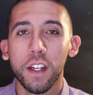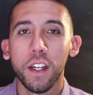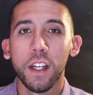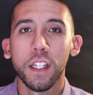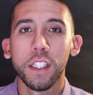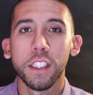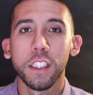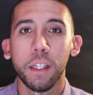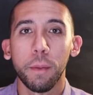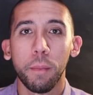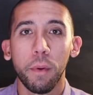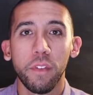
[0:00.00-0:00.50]

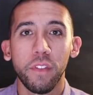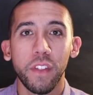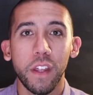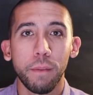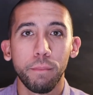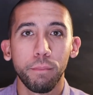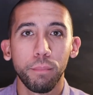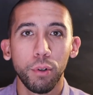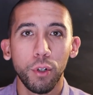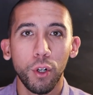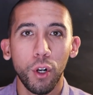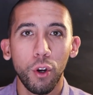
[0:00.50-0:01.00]
some of the
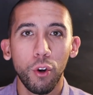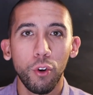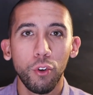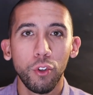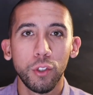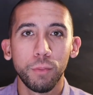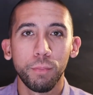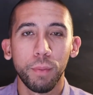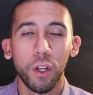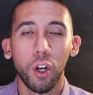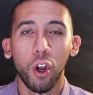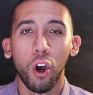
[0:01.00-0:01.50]

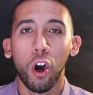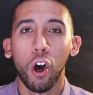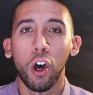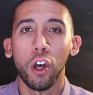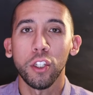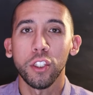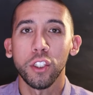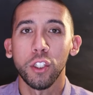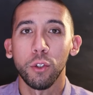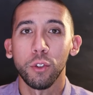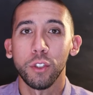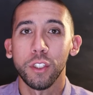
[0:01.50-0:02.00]
pros, but
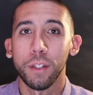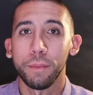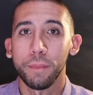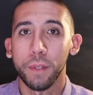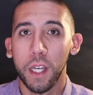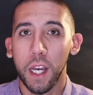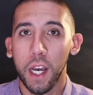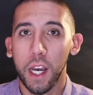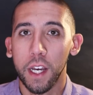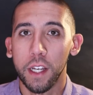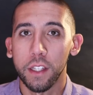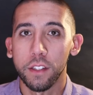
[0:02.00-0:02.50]
also some
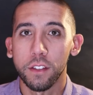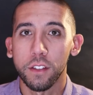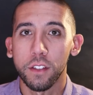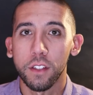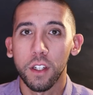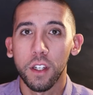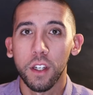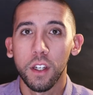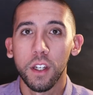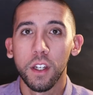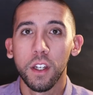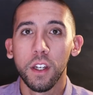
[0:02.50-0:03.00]
cons.
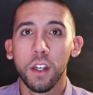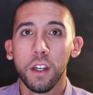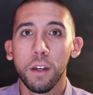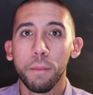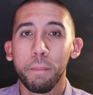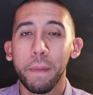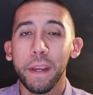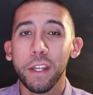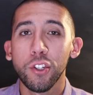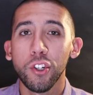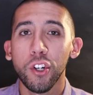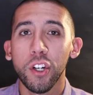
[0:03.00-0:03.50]

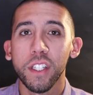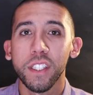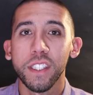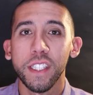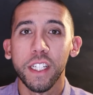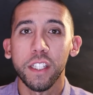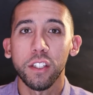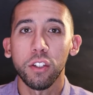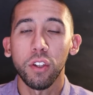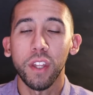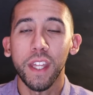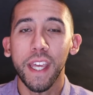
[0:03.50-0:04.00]
Make sure to
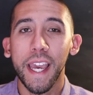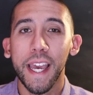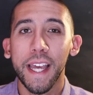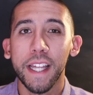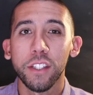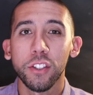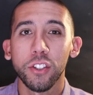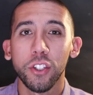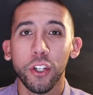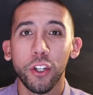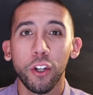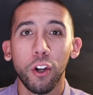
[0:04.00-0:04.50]
stick till the
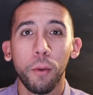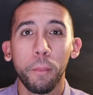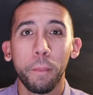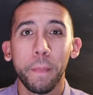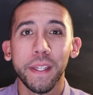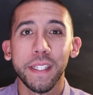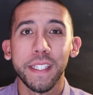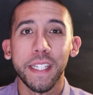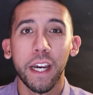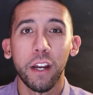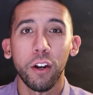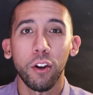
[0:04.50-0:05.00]
end so you don't
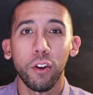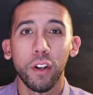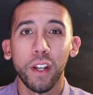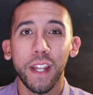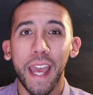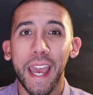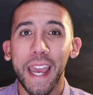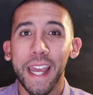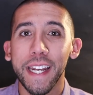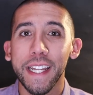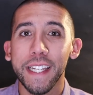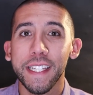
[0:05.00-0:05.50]
miss out on
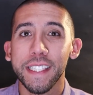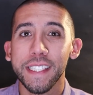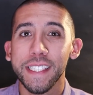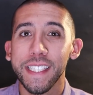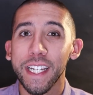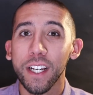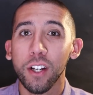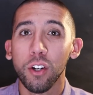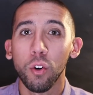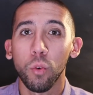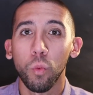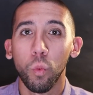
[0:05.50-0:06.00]
any
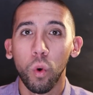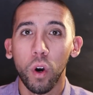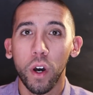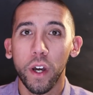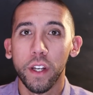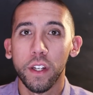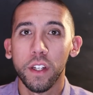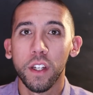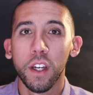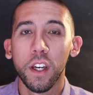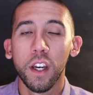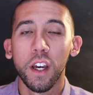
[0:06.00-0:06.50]
single
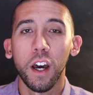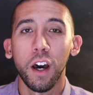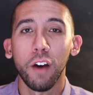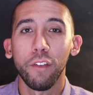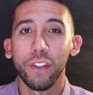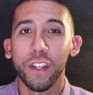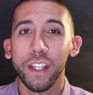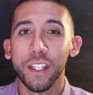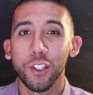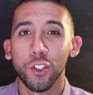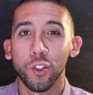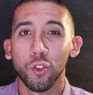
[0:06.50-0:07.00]
one of
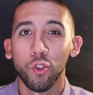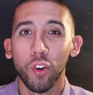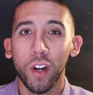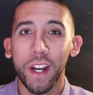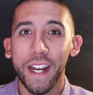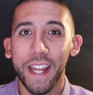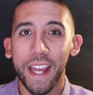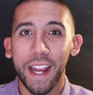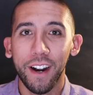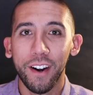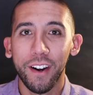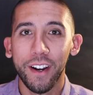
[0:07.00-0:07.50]
these
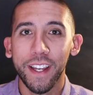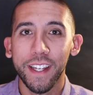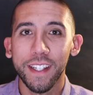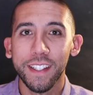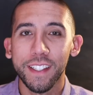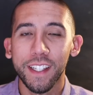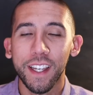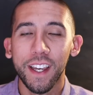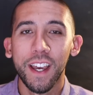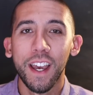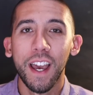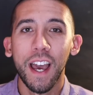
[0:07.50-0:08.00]
great
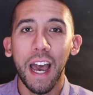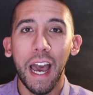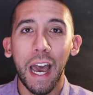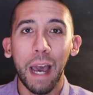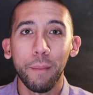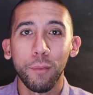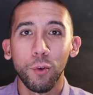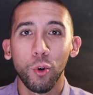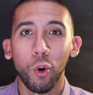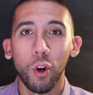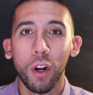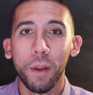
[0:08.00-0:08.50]
areas.
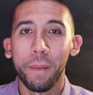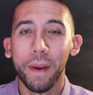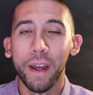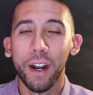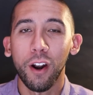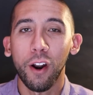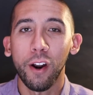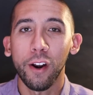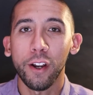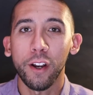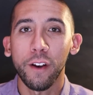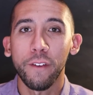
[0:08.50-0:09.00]
I'm Cory
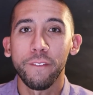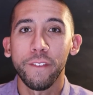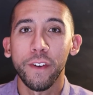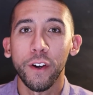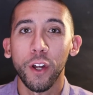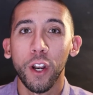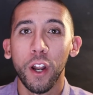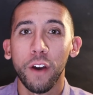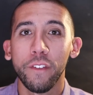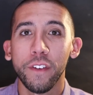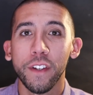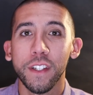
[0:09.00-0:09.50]
Benhardt, your
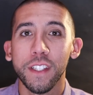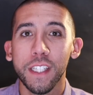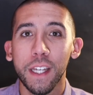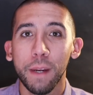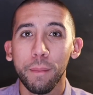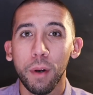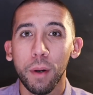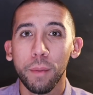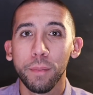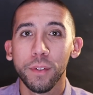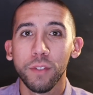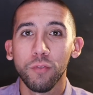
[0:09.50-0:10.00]
Philadelphia
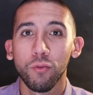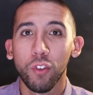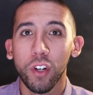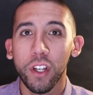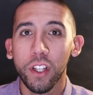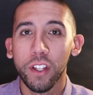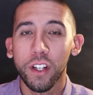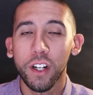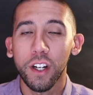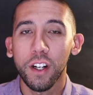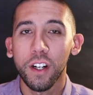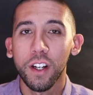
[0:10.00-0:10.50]
Suburbs
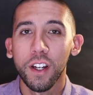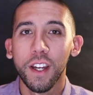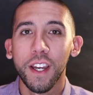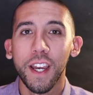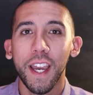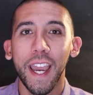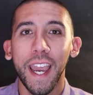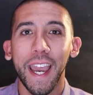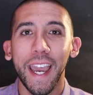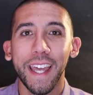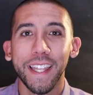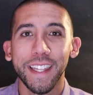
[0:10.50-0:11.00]
Realtor,
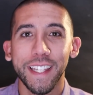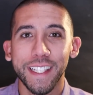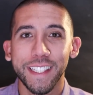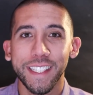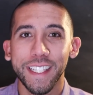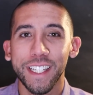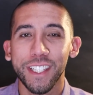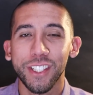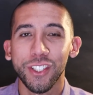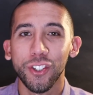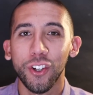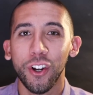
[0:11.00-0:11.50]
and let's
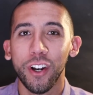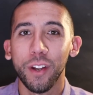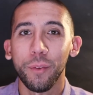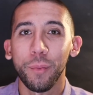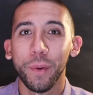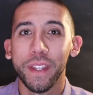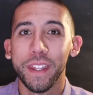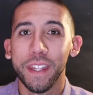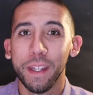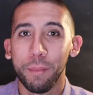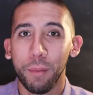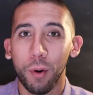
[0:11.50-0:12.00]
get started
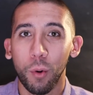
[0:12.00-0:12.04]
with number